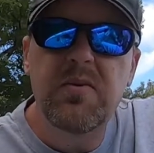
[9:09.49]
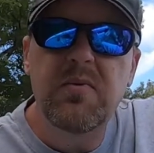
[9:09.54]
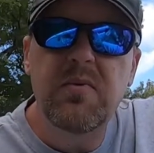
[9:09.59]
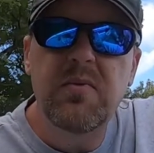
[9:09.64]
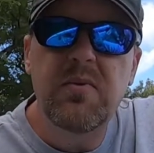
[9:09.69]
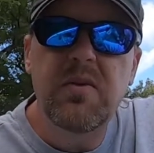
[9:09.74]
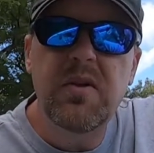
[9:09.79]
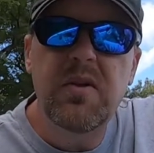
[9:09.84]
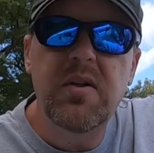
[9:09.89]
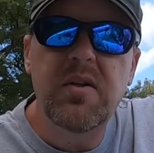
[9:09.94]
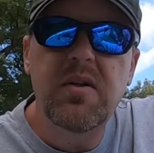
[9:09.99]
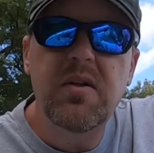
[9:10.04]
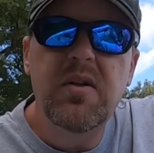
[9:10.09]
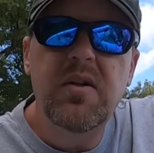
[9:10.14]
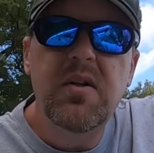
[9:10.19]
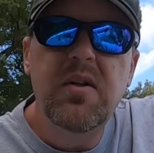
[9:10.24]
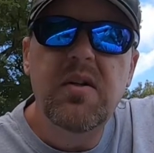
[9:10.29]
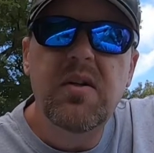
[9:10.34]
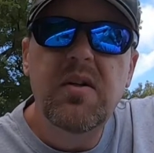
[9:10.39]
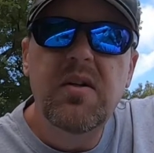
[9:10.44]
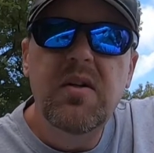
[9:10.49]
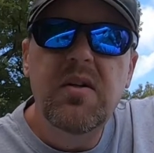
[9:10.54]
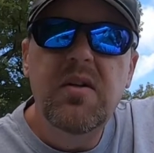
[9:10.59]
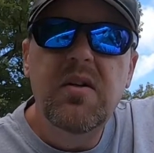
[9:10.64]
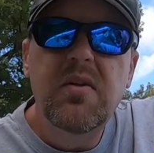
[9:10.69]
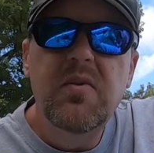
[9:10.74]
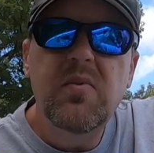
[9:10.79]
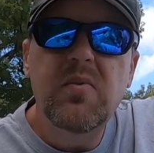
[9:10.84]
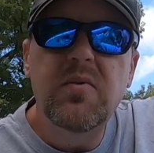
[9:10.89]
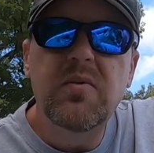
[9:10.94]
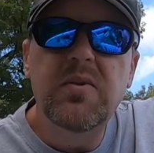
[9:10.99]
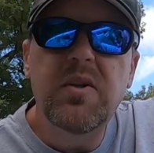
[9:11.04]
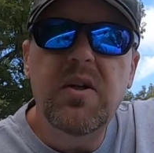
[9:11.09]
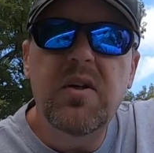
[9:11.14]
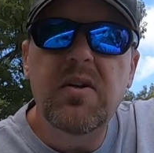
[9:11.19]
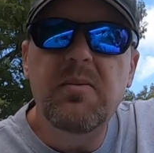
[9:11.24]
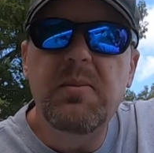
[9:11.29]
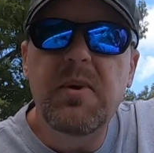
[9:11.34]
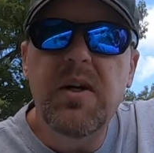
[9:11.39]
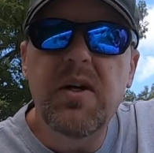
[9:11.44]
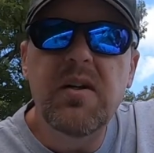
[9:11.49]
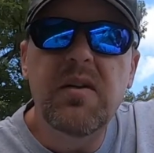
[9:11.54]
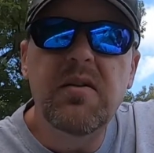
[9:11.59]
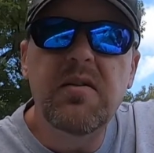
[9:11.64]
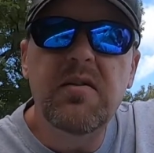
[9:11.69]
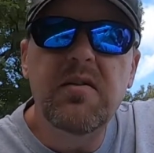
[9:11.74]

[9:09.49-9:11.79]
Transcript: We'll talk about it.